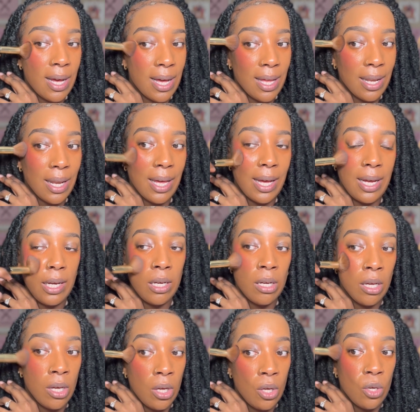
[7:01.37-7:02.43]
I like
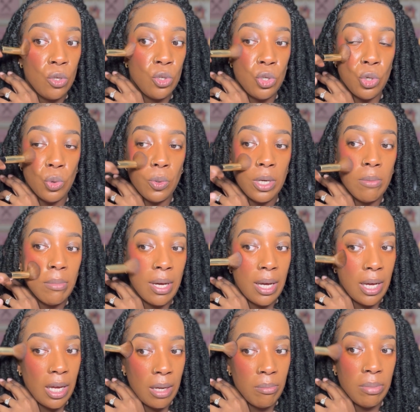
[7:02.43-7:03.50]
doing
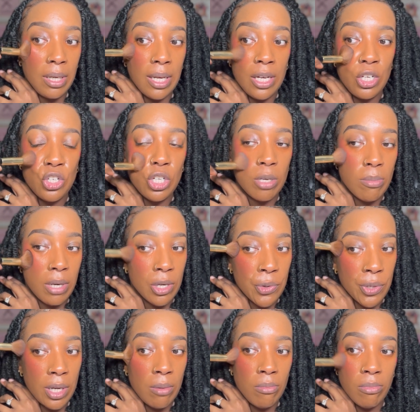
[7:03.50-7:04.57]
my blush and my
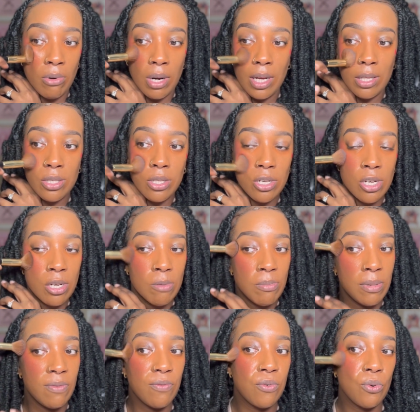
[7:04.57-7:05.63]
cream bronzer
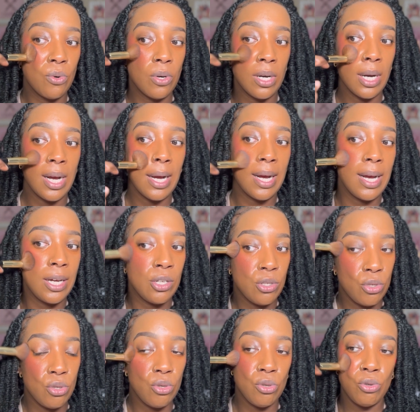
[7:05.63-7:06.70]
before I
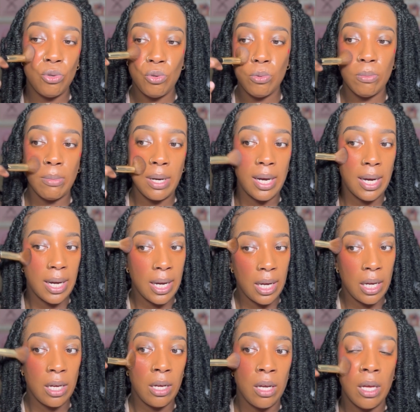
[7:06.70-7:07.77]
do
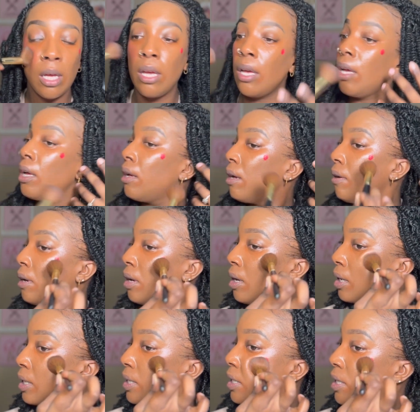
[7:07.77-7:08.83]
my
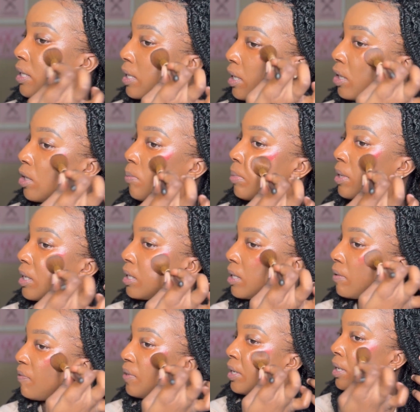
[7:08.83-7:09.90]
concealer, because
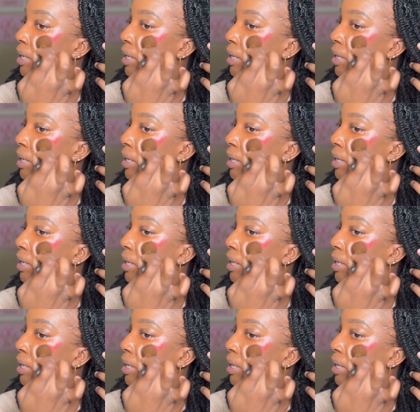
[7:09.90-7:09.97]
if it